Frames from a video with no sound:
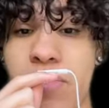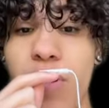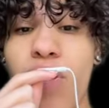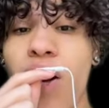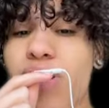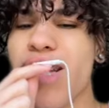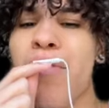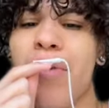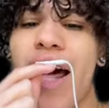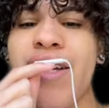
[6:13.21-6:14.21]
You know,
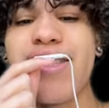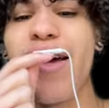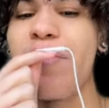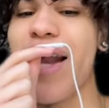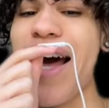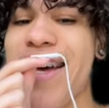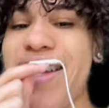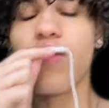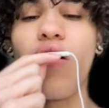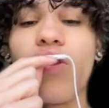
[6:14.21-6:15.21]
something light, something
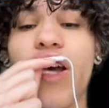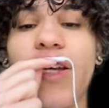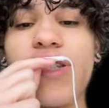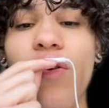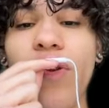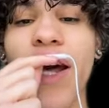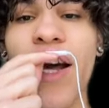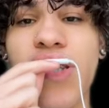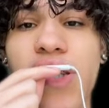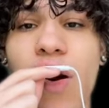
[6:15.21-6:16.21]
light. Okay, so
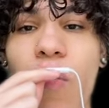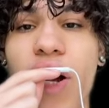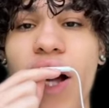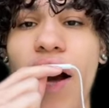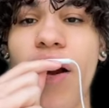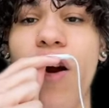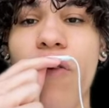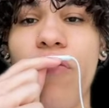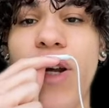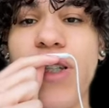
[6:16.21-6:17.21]
next we got
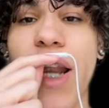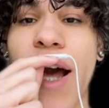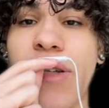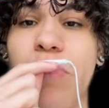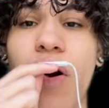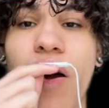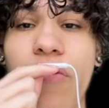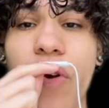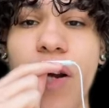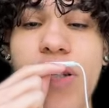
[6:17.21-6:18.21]
girlfriend slash
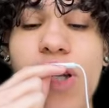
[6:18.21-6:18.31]
boyfriend.